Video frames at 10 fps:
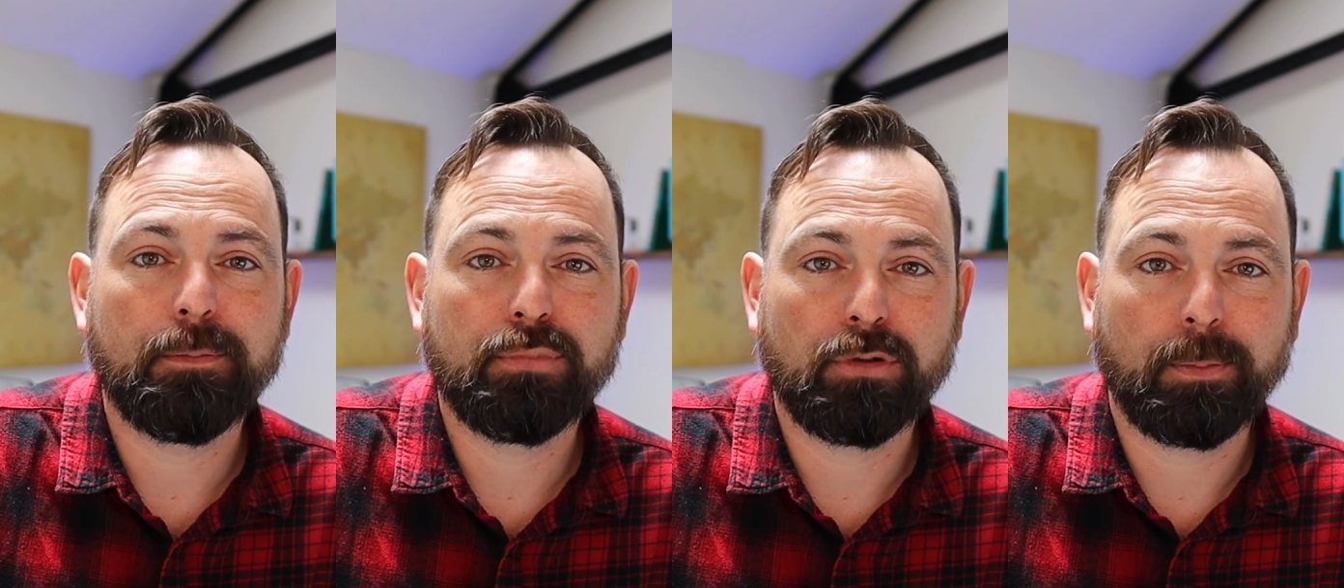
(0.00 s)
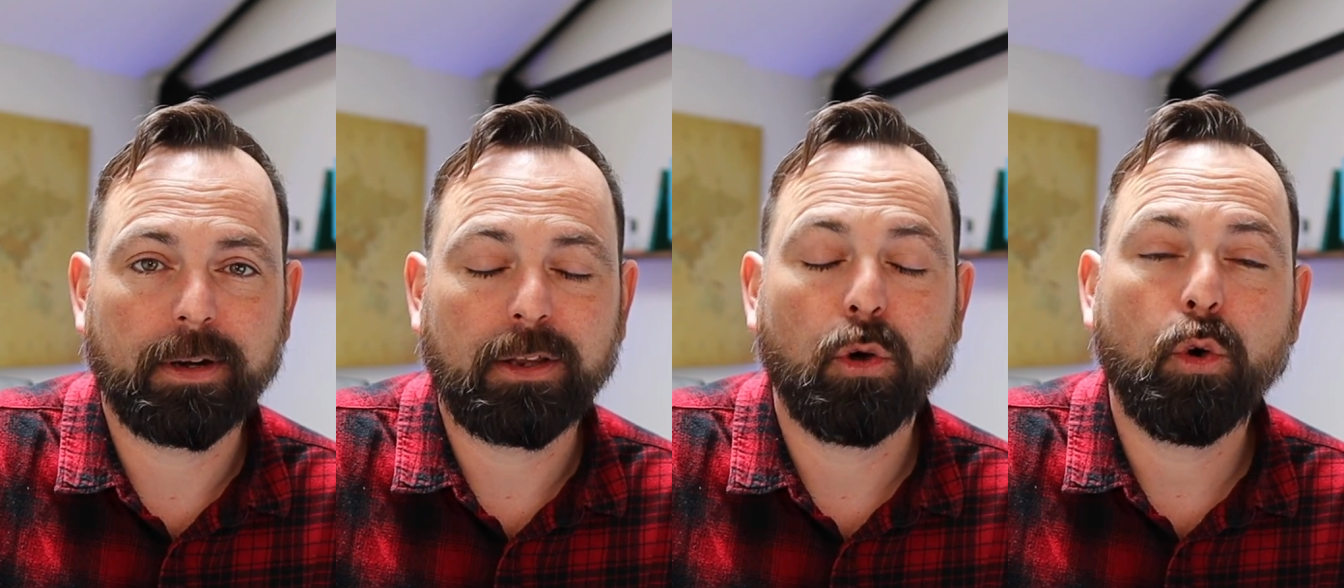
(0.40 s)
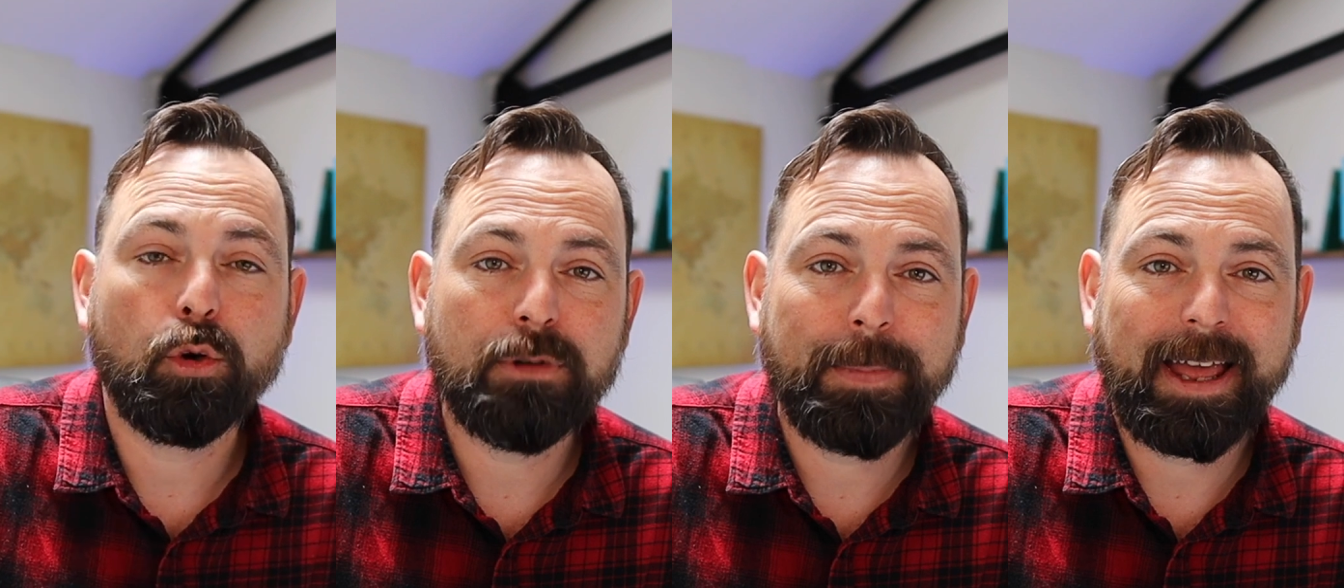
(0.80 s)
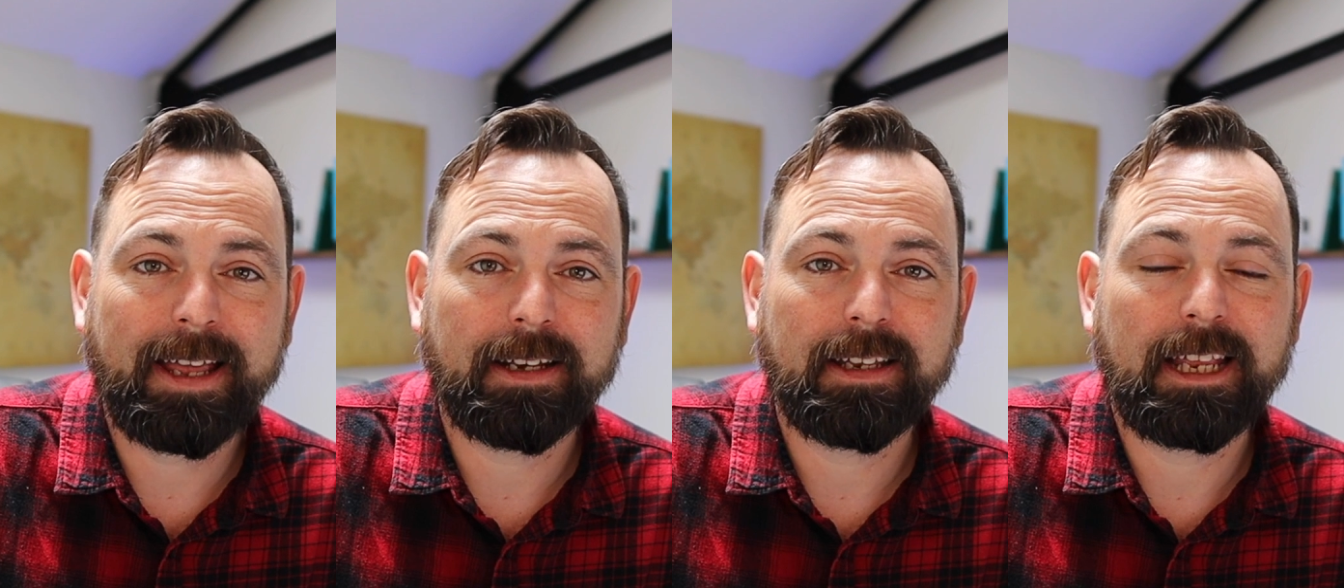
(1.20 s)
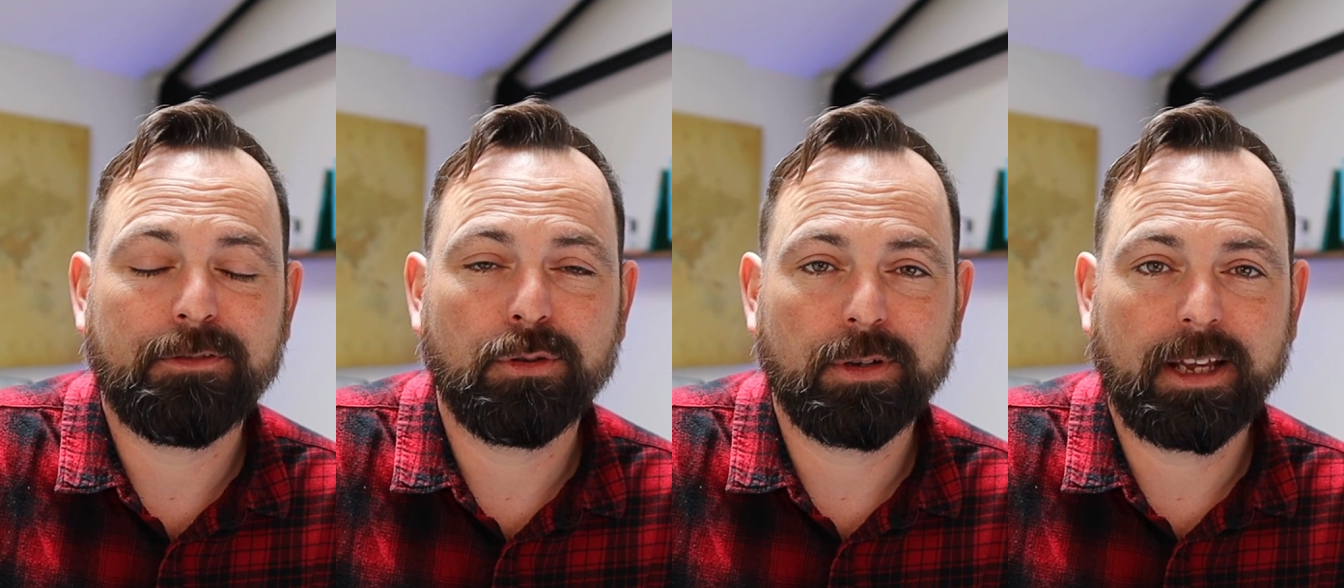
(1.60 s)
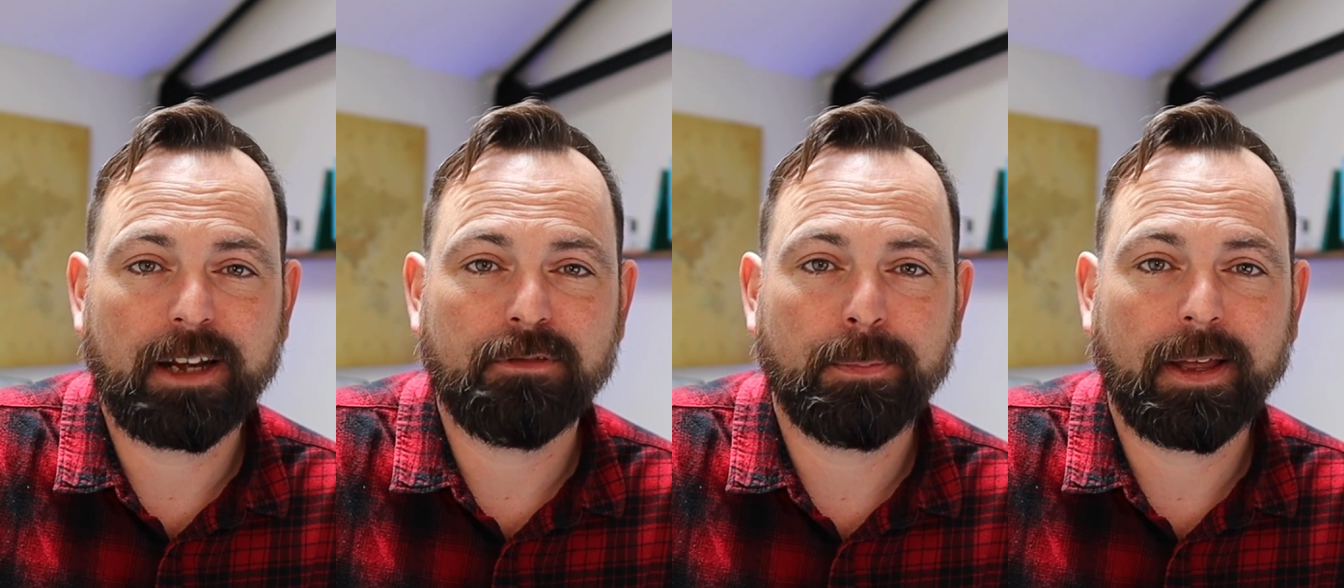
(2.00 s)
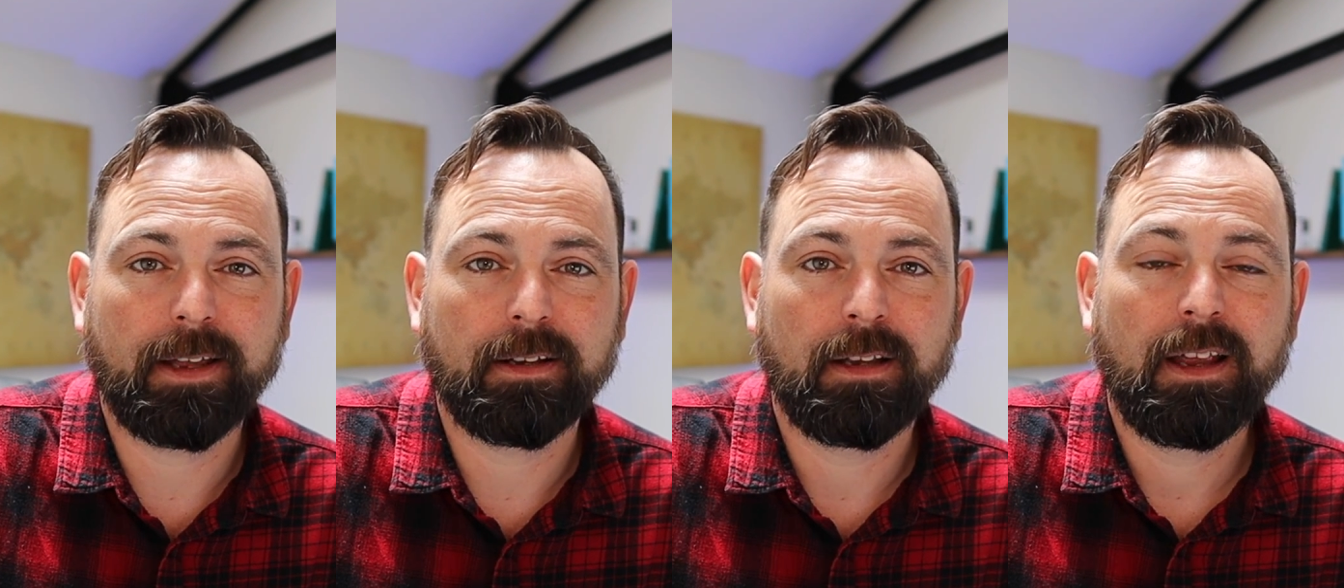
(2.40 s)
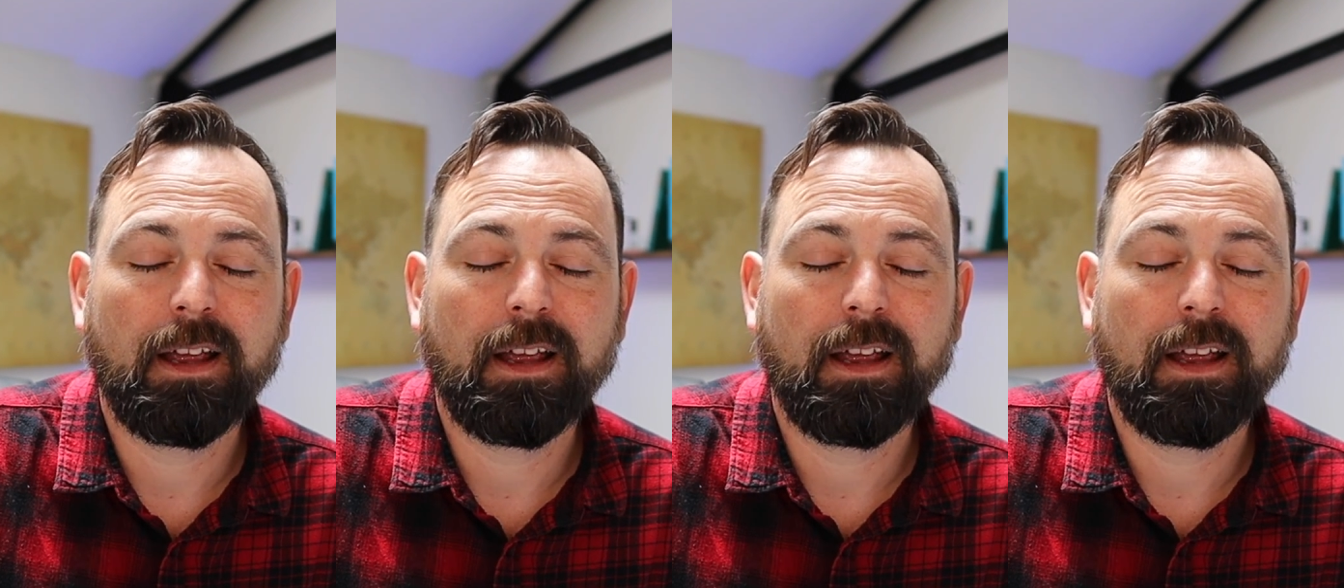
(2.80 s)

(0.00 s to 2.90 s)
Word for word: properly or repaired if you can get it repaired.